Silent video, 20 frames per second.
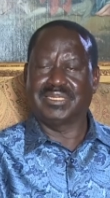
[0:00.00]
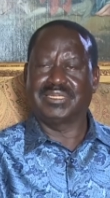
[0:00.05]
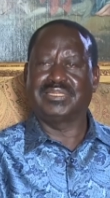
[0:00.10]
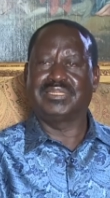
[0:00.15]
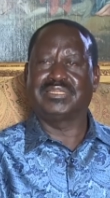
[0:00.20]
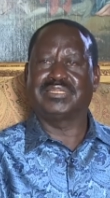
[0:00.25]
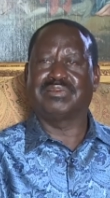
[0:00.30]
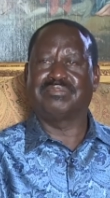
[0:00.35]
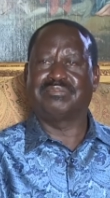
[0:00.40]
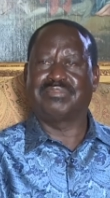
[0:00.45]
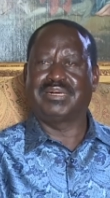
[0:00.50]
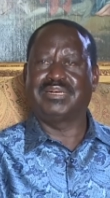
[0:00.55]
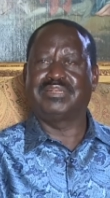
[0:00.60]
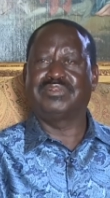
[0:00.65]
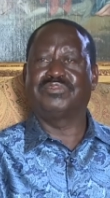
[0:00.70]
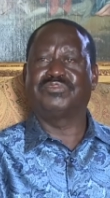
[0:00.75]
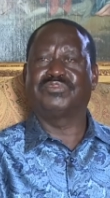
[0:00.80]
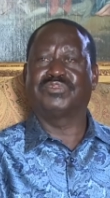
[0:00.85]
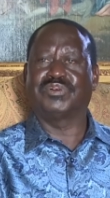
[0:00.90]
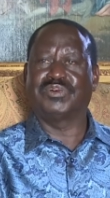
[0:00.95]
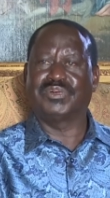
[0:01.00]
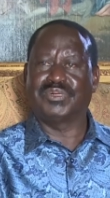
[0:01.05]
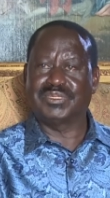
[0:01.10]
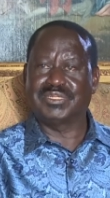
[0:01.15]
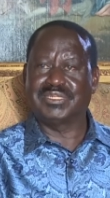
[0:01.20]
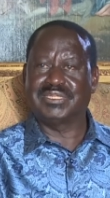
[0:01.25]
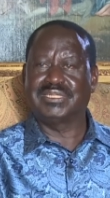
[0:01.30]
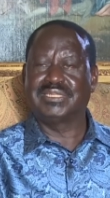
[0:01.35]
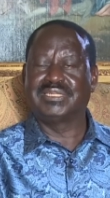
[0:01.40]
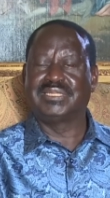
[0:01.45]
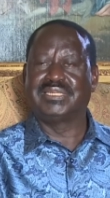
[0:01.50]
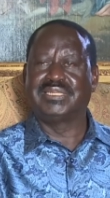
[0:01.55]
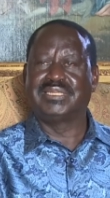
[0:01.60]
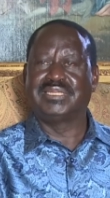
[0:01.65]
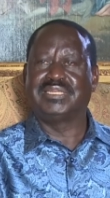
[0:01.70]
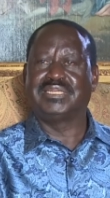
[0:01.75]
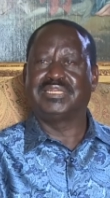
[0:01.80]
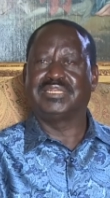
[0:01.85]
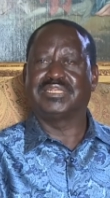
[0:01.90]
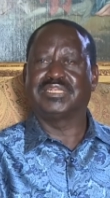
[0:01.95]
that he's a man of God,
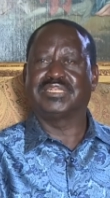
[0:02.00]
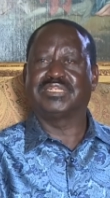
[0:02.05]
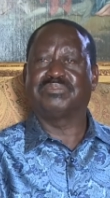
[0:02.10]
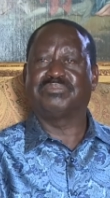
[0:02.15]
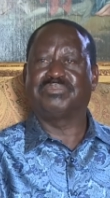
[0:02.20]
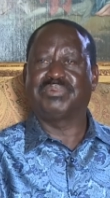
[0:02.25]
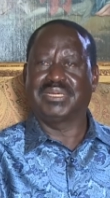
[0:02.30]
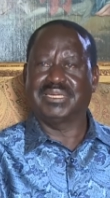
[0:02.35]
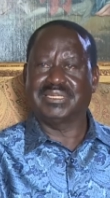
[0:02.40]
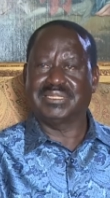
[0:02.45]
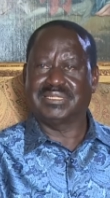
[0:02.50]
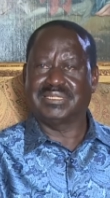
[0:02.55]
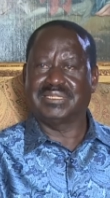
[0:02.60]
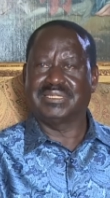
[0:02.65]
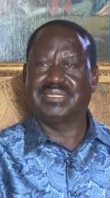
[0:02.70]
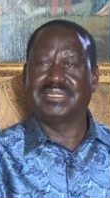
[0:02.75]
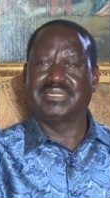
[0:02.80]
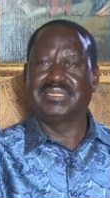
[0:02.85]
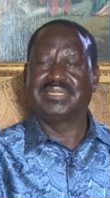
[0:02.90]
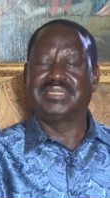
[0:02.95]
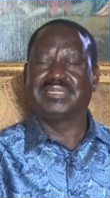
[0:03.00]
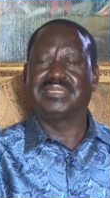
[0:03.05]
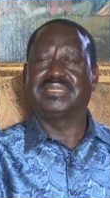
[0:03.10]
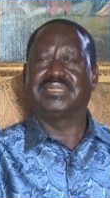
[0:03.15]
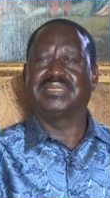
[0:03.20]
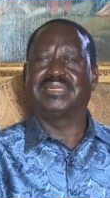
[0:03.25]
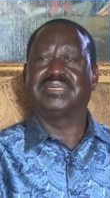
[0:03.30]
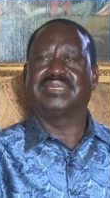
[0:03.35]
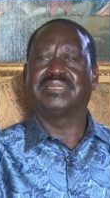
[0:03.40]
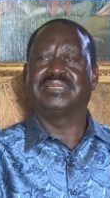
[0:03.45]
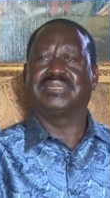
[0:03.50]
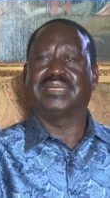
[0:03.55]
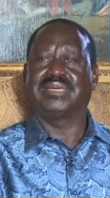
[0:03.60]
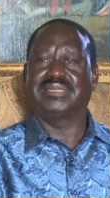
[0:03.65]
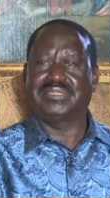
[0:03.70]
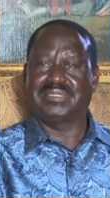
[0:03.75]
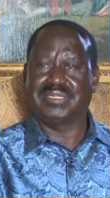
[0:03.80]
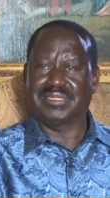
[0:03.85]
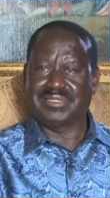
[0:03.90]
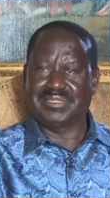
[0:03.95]
he respects uh,
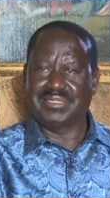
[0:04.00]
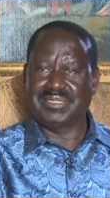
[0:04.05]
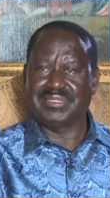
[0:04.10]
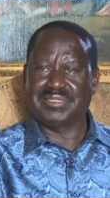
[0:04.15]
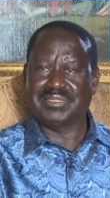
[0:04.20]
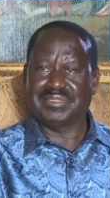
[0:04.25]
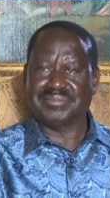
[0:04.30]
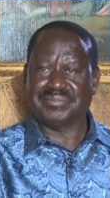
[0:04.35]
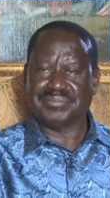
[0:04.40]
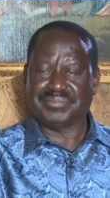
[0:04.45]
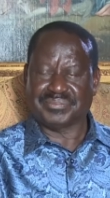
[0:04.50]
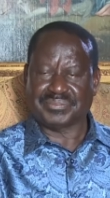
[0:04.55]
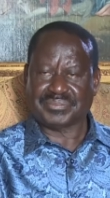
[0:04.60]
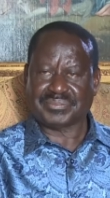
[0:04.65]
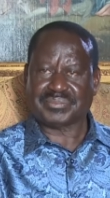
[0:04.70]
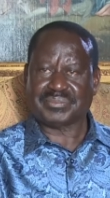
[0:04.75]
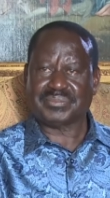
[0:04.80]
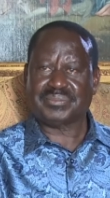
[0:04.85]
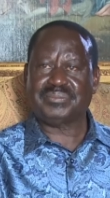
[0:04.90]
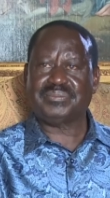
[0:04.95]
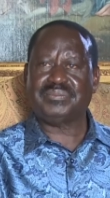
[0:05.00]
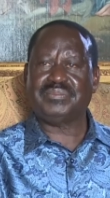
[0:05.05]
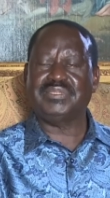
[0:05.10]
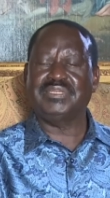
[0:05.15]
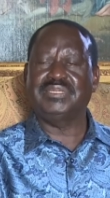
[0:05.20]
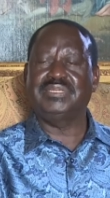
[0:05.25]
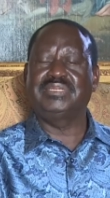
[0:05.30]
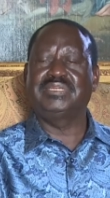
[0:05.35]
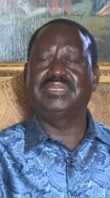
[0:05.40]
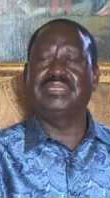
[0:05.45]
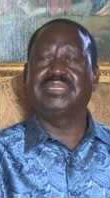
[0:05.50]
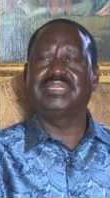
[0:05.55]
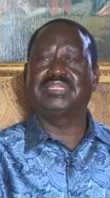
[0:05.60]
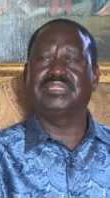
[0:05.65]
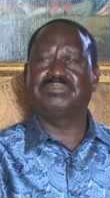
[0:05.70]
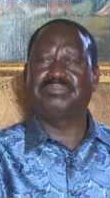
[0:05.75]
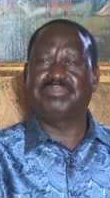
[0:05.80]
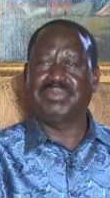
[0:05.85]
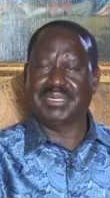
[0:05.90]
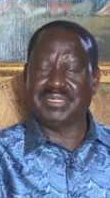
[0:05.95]
righteousness, he
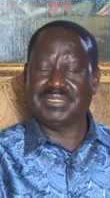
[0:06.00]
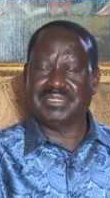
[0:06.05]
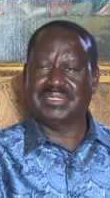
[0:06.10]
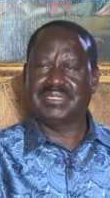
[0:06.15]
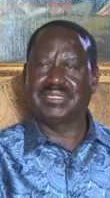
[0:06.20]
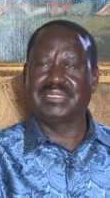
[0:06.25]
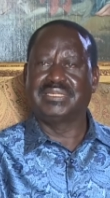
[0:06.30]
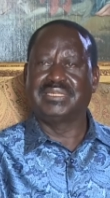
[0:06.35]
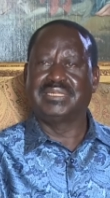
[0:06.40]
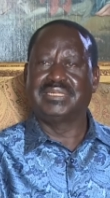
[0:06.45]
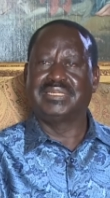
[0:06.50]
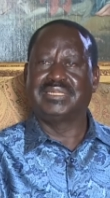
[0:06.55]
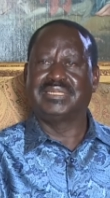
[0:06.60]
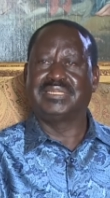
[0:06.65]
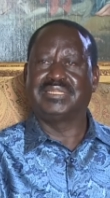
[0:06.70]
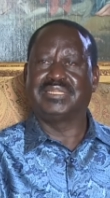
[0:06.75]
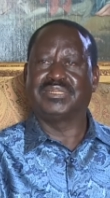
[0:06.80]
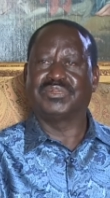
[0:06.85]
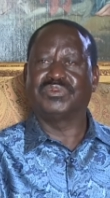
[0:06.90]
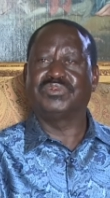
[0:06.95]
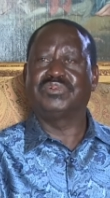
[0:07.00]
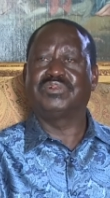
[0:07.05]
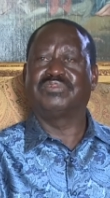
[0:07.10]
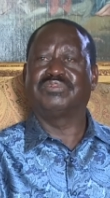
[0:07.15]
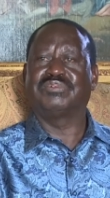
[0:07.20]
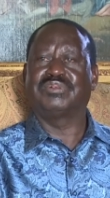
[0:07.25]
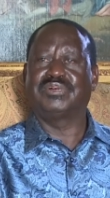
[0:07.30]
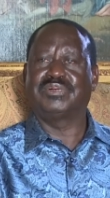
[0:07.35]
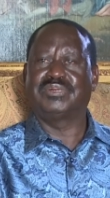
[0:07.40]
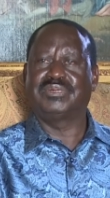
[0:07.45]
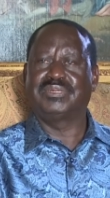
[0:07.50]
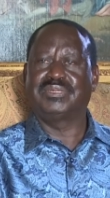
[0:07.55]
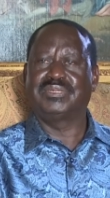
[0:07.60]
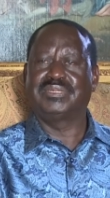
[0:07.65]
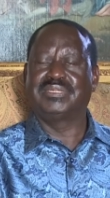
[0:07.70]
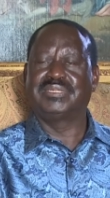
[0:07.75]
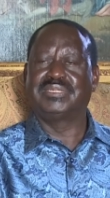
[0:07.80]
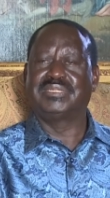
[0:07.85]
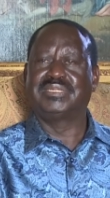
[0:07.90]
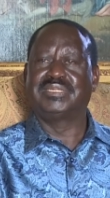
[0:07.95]
respects the rule of law.
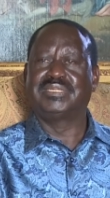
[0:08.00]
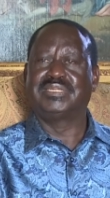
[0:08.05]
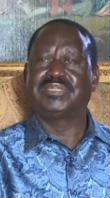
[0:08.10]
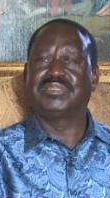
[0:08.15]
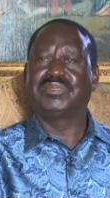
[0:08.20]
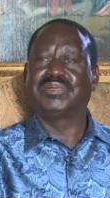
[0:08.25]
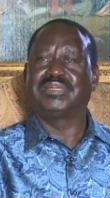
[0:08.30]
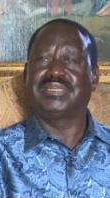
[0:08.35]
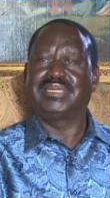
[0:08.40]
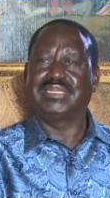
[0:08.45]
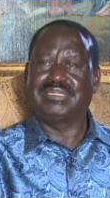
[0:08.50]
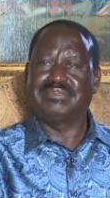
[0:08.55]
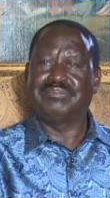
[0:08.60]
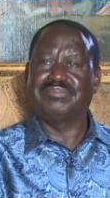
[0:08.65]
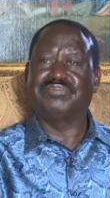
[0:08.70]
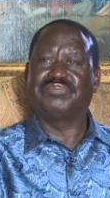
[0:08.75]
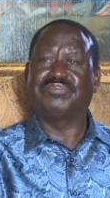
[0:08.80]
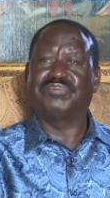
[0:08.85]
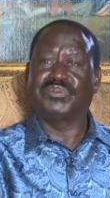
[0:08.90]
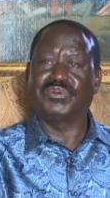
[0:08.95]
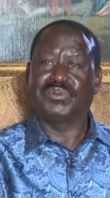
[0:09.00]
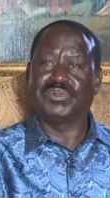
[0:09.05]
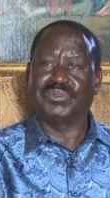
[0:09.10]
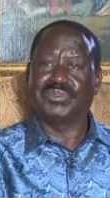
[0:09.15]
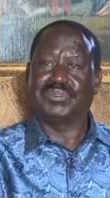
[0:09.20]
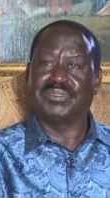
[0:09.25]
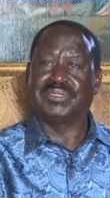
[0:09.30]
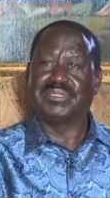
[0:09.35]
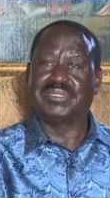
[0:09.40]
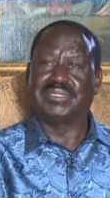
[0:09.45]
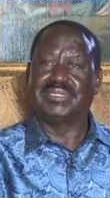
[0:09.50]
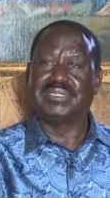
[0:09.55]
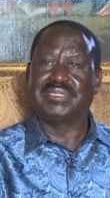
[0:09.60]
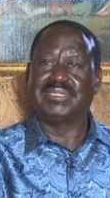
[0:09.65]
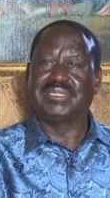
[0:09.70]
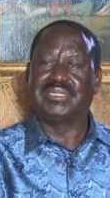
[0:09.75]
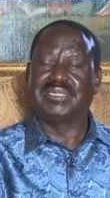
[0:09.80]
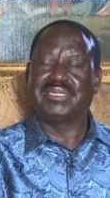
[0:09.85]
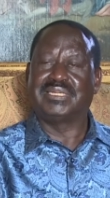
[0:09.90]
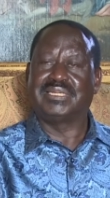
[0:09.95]
So let him follow.
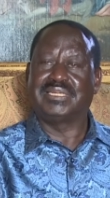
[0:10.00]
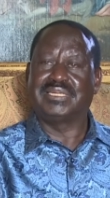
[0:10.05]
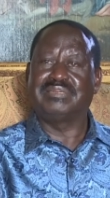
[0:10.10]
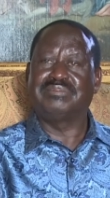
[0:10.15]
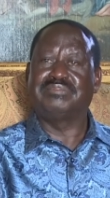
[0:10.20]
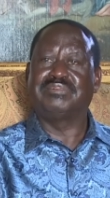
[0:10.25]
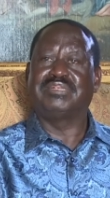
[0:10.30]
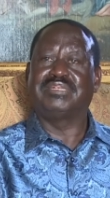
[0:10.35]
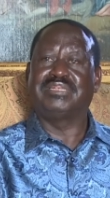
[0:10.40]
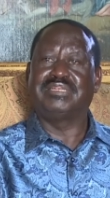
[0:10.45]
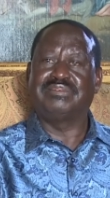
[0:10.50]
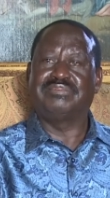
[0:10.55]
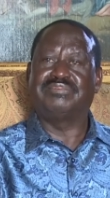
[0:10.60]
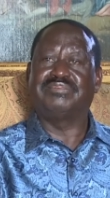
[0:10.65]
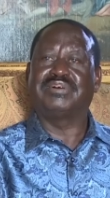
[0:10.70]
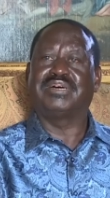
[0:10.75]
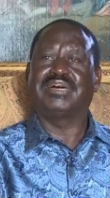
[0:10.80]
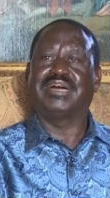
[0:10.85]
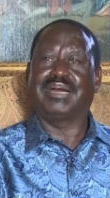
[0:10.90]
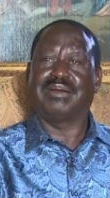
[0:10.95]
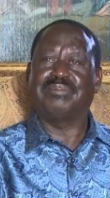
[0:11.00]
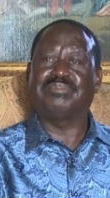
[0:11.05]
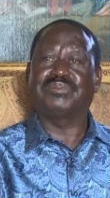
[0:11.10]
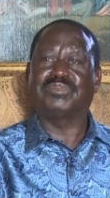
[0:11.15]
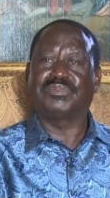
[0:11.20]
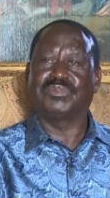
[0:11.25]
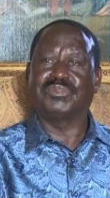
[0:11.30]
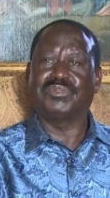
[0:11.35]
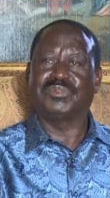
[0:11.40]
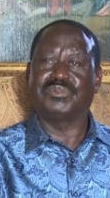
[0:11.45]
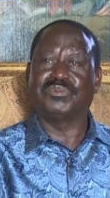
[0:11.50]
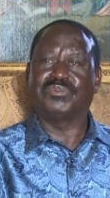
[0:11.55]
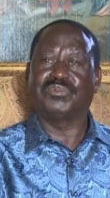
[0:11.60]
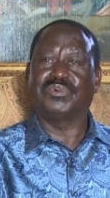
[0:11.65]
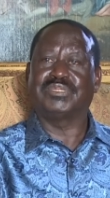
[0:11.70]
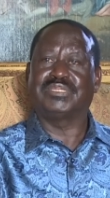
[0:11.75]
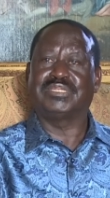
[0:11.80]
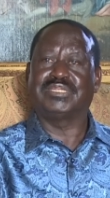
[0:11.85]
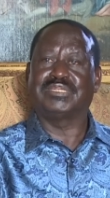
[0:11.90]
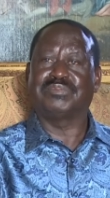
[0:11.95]
Let him live up to
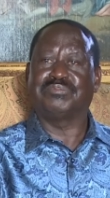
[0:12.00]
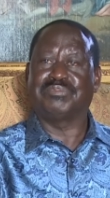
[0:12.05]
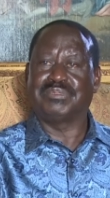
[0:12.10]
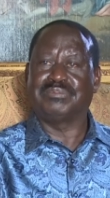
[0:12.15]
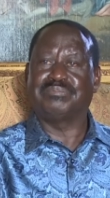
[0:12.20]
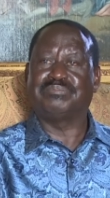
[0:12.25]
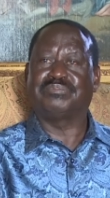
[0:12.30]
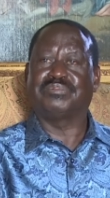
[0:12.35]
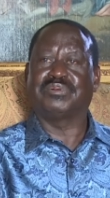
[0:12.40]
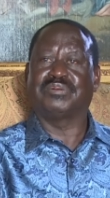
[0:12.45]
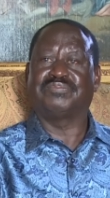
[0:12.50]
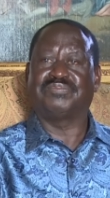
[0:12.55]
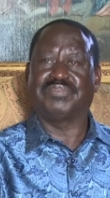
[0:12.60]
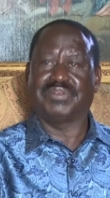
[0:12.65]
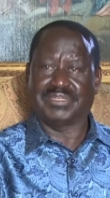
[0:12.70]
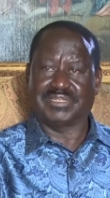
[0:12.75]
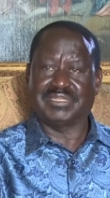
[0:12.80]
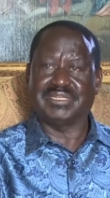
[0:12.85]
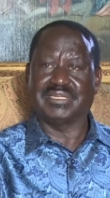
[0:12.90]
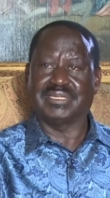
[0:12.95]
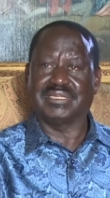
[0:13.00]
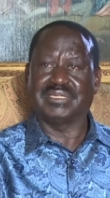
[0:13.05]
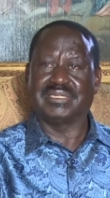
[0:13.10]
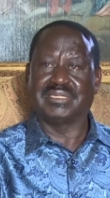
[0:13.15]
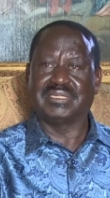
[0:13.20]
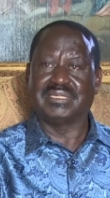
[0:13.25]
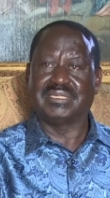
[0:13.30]
what he has been professing.